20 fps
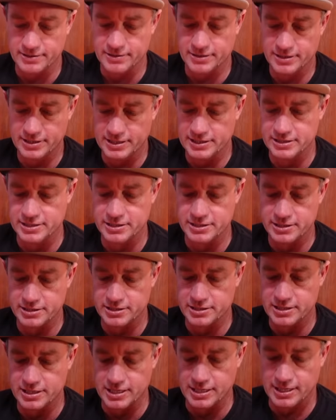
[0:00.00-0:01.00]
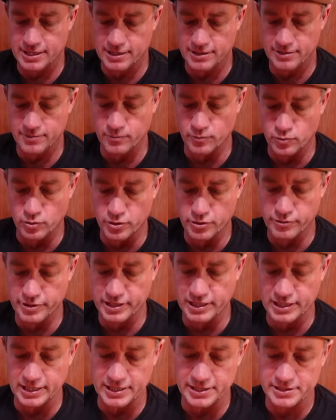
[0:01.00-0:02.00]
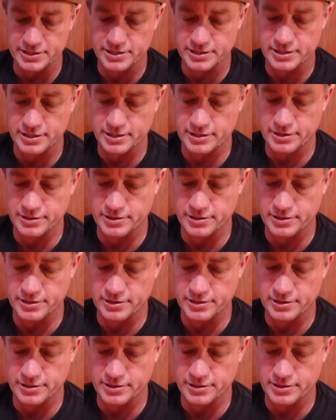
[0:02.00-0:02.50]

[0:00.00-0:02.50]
These are just uh, water inlets